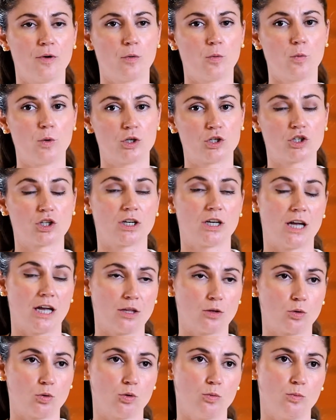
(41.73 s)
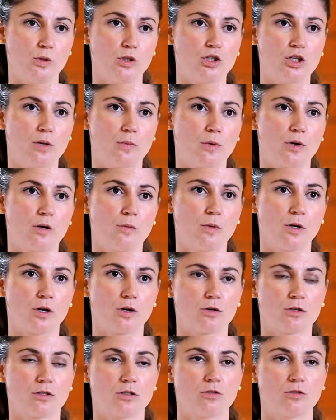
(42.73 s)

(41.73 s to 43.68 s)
which again could be cheaper because